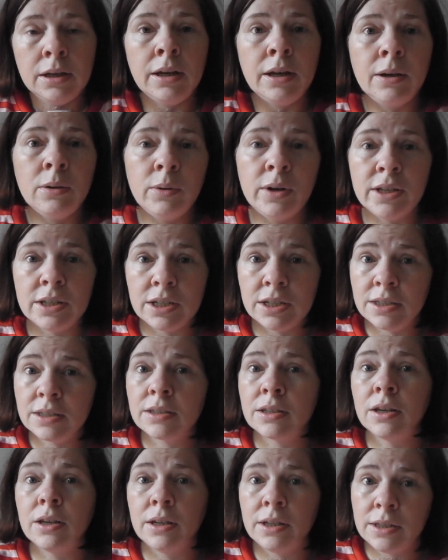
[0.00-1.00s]
which is
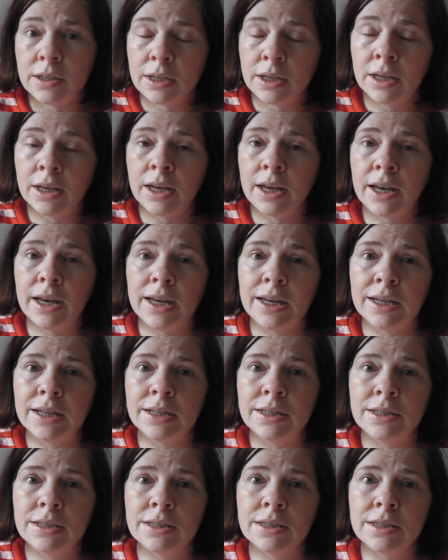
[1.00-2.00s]
good,
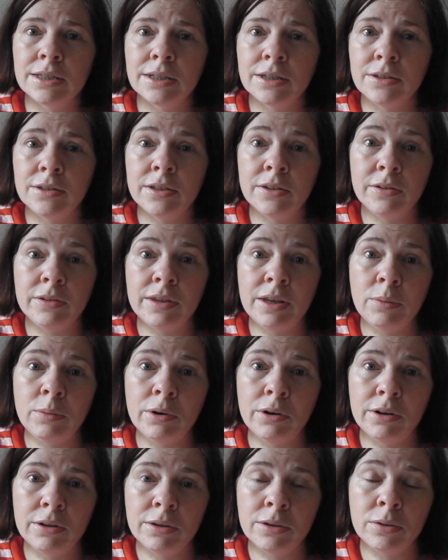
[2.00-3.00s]
and considering they
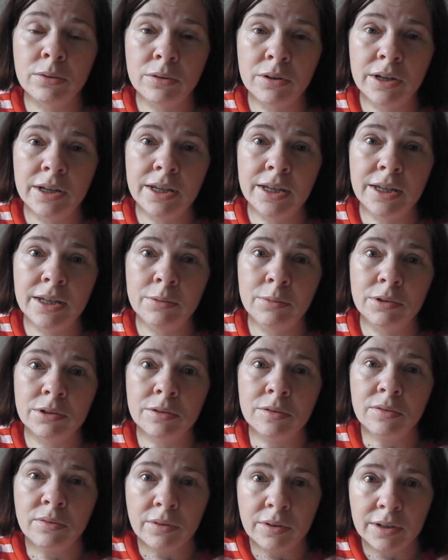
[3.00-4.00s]
were at 3, which
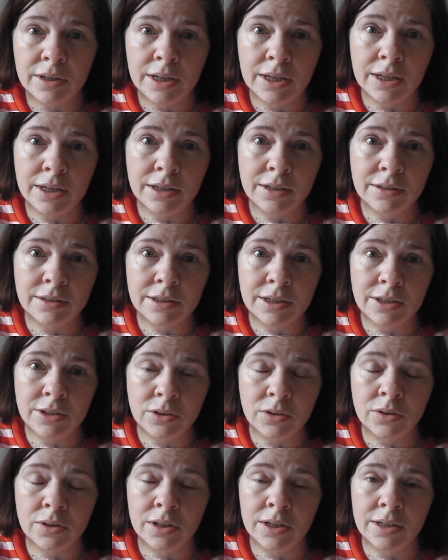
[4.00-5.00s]
was very
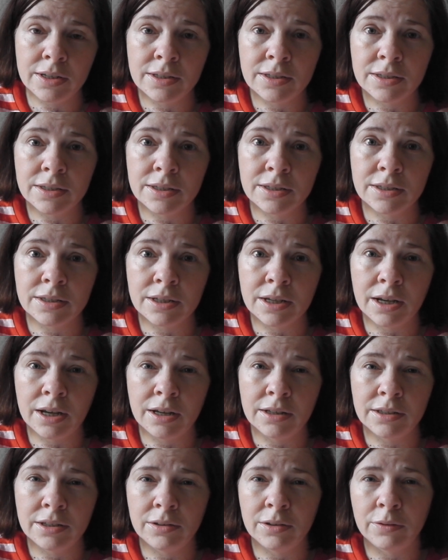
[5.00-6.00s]
dangerous. I
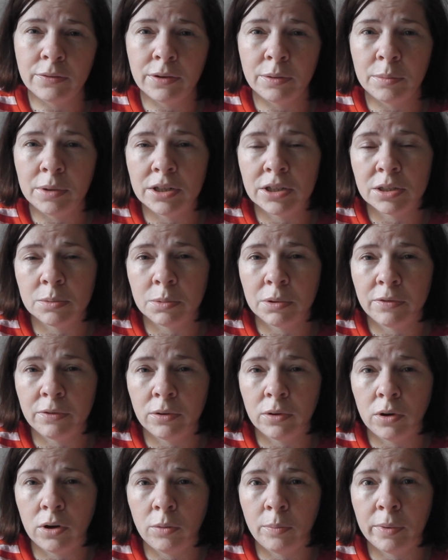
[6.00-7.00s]
don't know if I mentioned
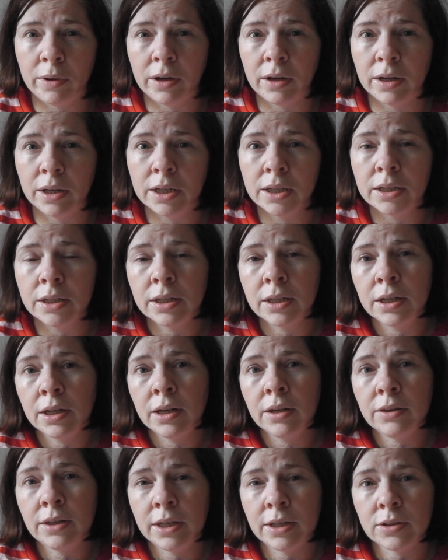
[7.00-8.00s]
before, but
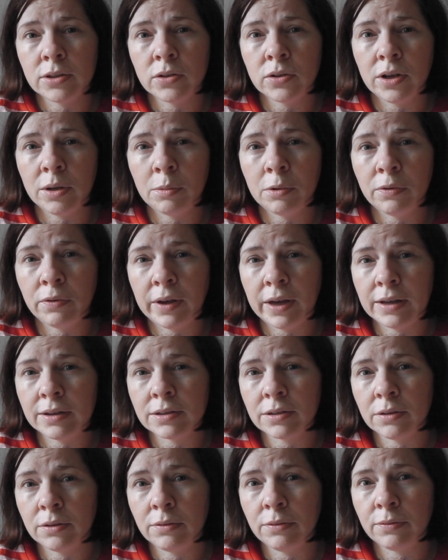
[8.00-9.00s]
the extreme
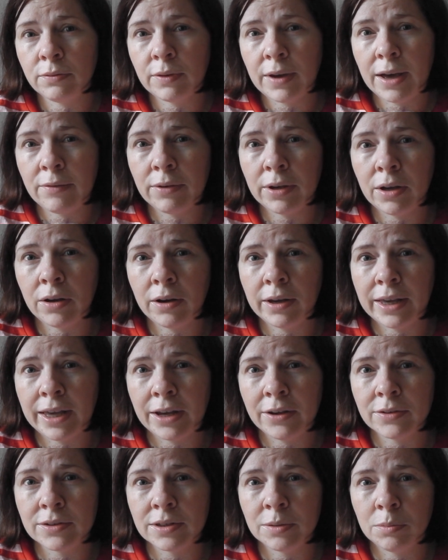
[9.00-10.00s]
effects of having high
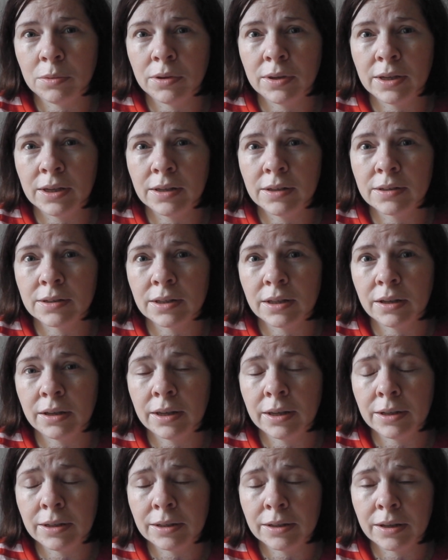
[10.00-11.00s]
calcium are things
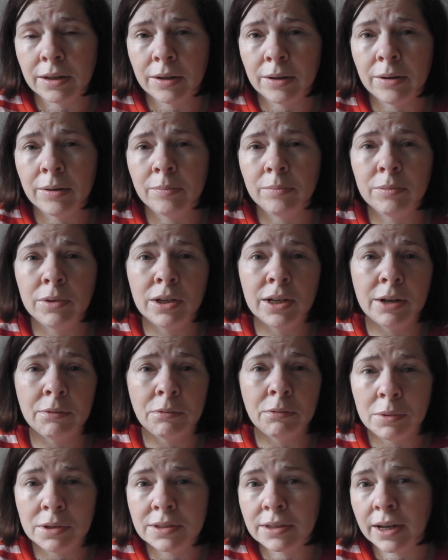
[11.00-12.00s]
like you can have
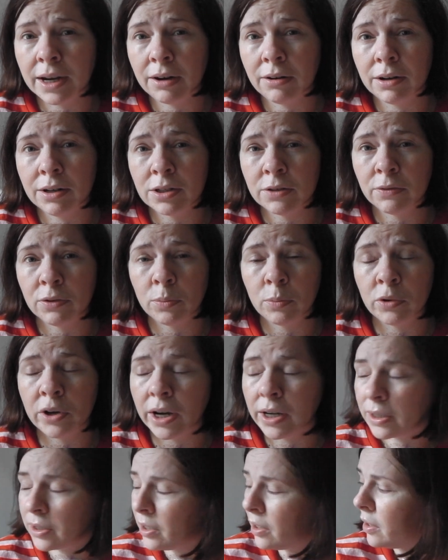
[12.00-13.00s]
a miscarriage if you're
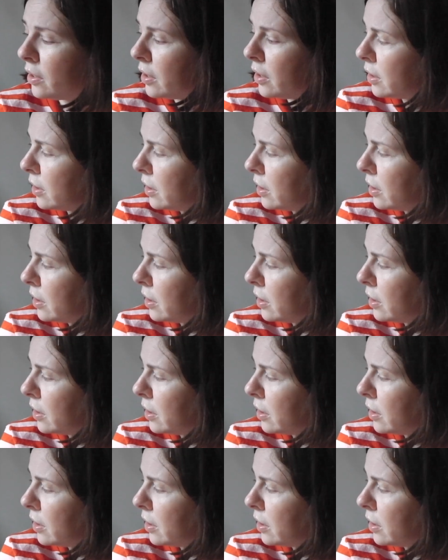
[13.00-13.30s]
pregnant,